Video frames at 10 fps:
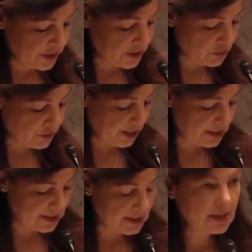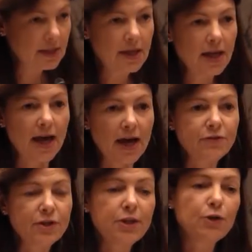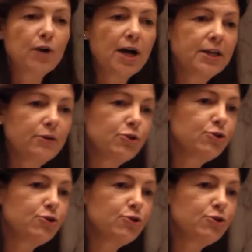to the streets after the Iranian